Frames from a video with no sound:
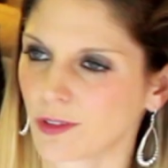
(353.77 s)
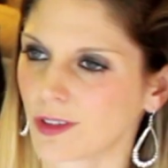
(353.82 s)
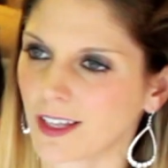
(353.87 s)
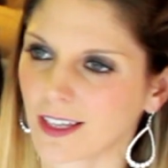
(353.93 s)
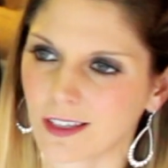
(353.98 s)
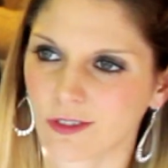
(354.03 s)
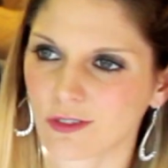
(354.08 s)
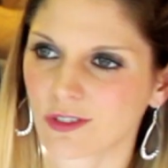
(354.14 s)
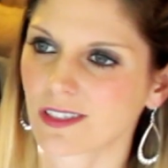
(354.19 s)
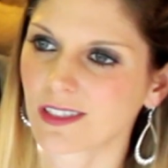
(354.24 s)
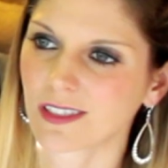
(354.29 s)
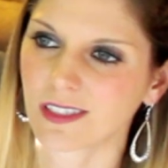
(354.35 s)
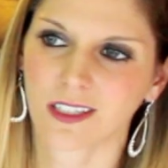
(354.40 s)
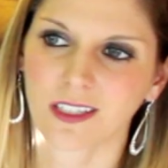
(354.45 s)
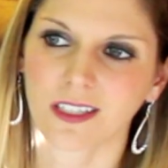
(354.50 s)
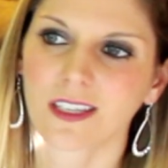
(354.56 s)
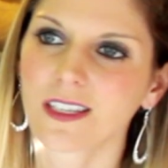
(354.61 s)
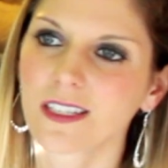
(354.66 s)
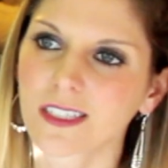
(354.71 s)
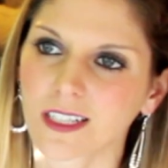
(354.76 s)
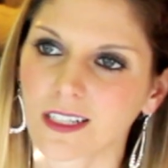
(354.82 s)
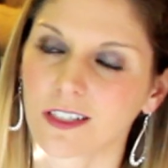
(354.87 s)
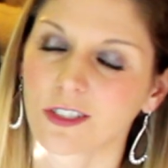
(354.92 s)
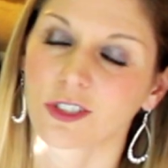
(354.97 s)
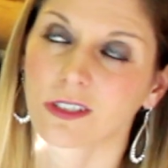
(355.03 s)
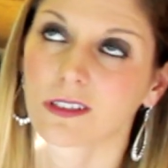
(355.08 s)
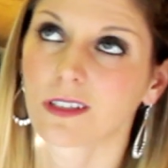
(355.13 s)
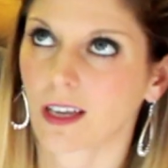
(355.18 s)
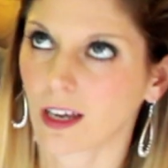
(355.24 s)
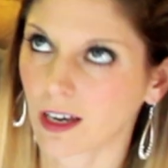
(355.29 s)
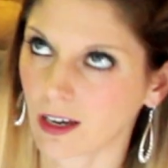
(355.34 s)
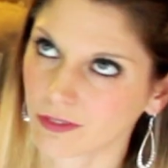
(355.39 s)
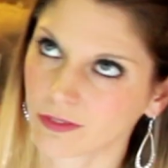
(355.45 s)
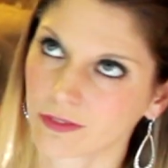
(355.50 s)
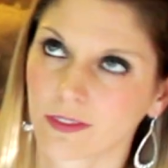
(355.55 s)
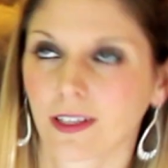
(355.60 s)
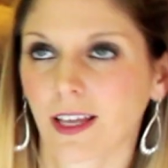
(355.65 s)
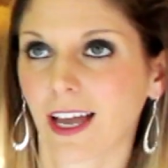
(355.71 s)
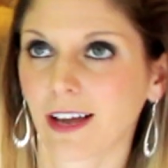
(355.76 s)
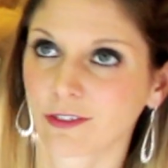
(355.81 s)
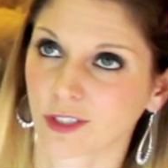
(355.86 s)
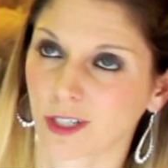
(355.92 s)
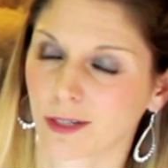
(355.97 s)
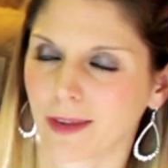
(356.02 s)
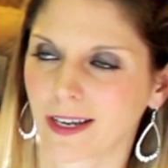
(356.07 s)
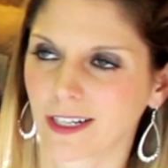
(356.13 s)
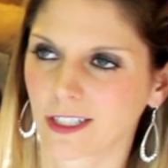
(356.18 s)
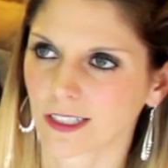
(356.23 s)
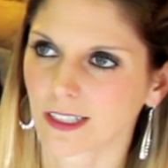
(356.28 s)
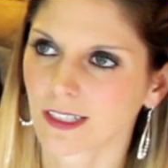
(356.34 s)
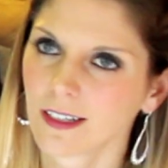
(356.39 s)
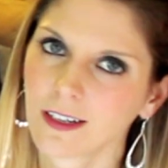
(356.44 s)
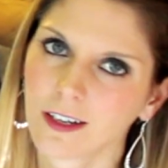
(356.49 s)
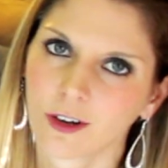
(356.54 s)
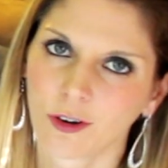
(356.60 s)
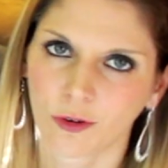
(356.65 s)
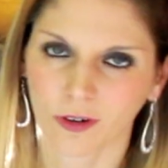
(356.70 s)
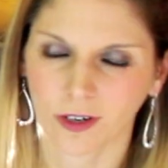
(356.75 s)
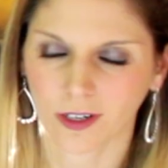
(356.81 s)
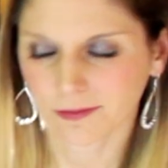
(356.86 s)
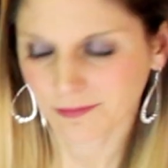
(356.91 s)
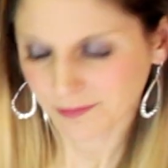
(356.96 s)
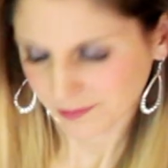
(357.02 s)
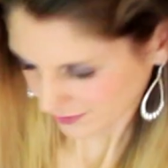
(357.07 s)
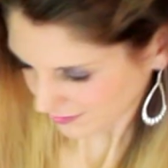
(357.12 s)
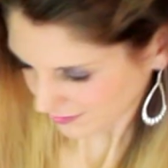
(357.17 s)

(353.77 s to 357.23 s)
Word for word: Like you just see a key signature, like, oh, F sharp major, or,